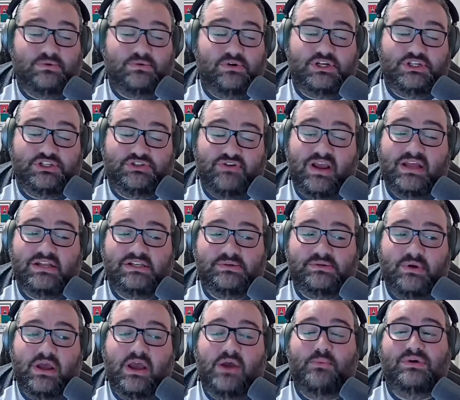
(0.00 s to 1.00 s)
as well get straight
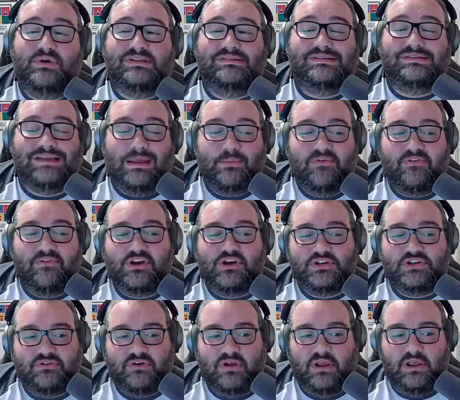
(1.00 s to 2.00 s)
into it with
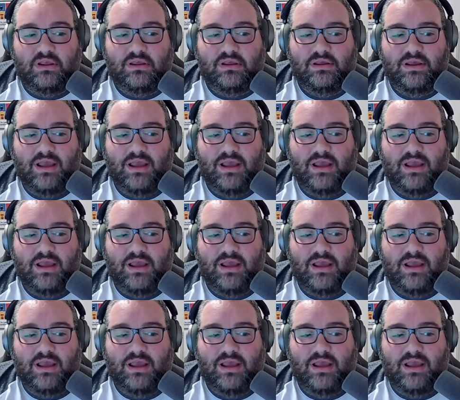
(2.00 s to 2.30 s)
Slammiversary.